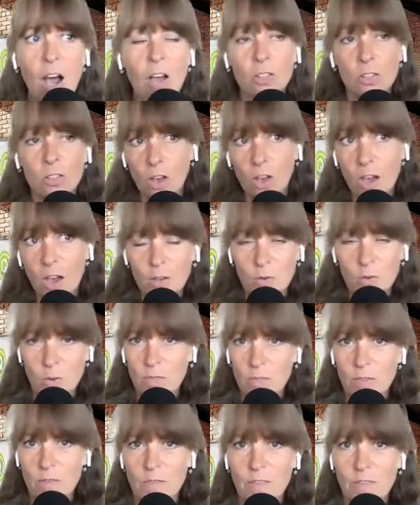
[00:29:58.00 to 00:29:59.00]
along
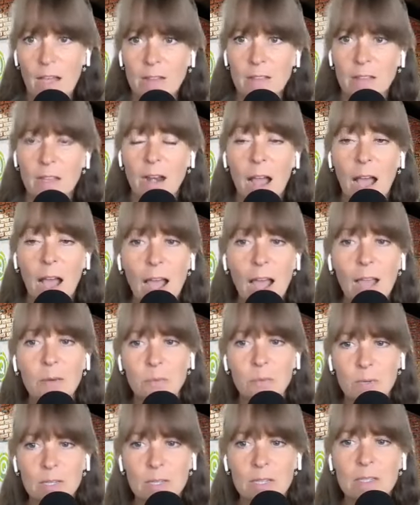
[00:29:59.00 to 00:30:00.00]
with the fact that I
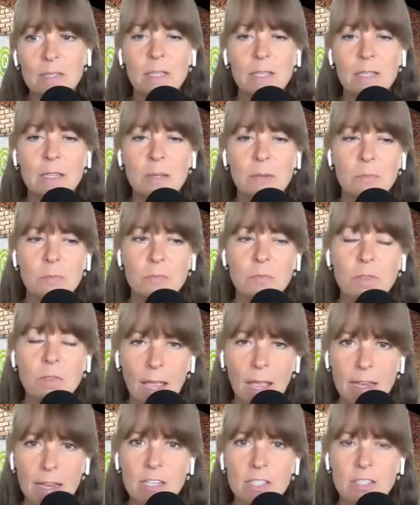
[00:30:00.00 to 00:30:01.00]
really
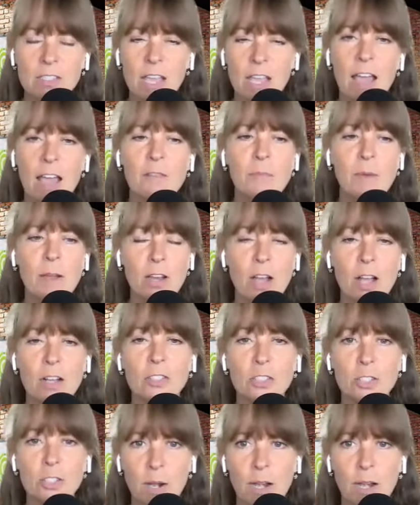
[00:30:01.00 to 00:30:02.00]
like to have my
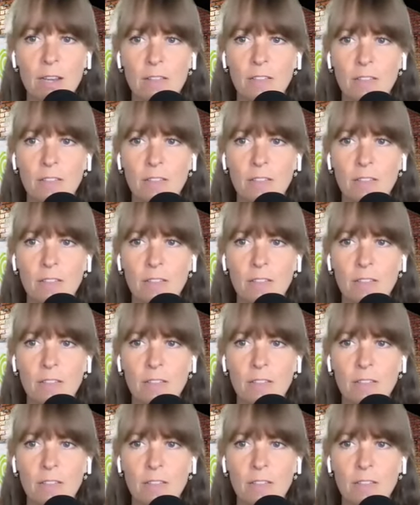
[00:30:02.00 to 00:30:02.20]
dogs crate